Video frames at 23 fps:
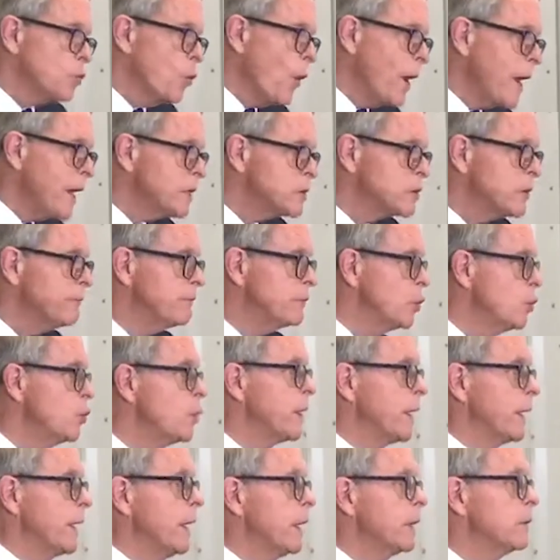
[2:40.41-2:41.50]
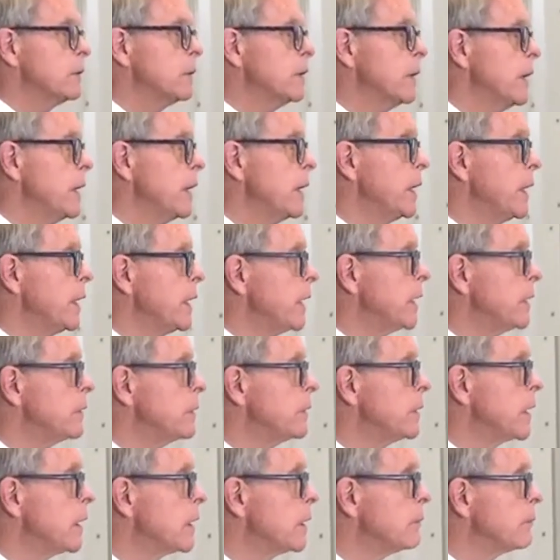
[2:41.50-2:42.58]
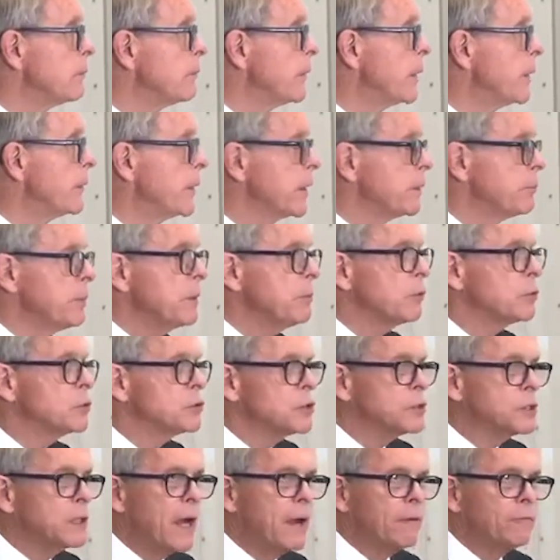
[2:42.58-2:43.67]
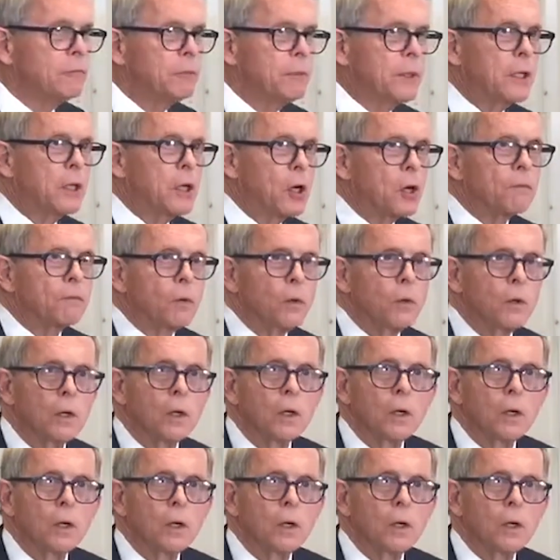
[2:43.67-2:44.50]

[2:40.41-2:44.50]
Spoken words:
ways of doing it, and I think people just have to be careful